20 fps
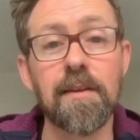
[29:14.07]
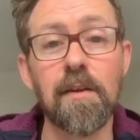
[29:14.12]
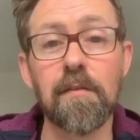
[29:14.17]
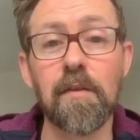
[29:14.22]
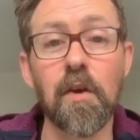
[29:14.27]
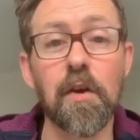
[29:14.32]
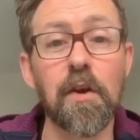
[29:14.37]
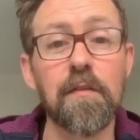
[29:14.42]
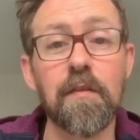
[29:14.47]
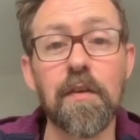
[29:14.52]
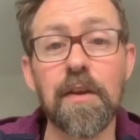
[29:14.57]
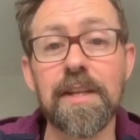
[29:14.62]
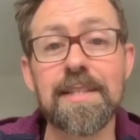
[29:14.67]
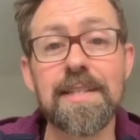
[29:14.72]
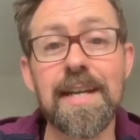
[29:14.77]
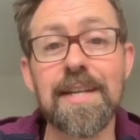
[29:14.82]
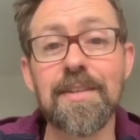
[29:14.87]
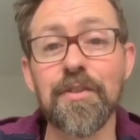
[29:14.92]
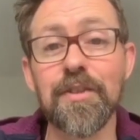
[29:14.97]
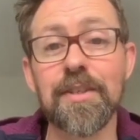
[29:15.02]
I've gone off on a
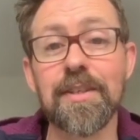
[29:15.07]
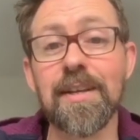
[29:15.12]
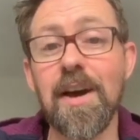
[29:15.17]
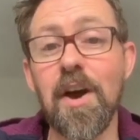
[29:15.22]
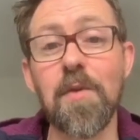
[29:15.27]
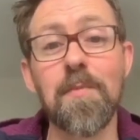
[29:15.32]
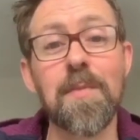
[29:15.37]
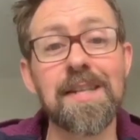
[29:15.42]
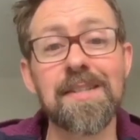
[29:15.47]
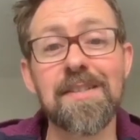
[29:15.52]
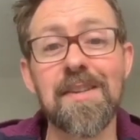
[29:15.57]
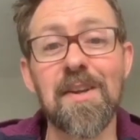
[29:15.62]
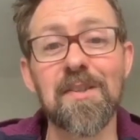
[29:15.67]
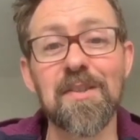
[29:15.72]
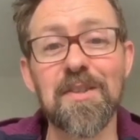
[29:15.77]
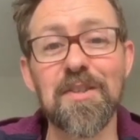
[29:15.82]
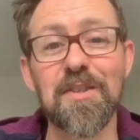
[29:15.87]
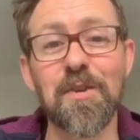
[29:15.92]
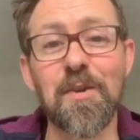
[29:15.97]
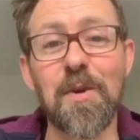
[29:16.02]
tangent. I hope that's
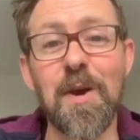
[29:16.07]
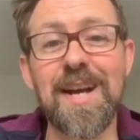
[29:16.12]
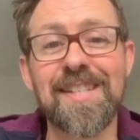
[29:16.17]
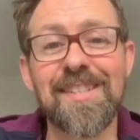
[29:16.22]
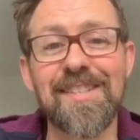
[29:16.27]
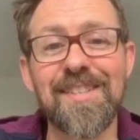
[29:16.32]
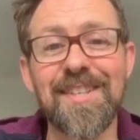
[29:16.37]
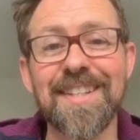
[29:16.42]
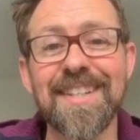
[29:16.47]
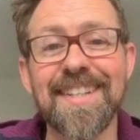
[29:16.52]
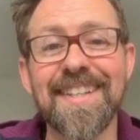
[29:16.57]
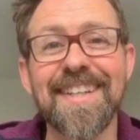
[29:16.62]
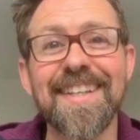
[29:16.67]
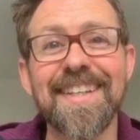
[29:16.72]
answered your question.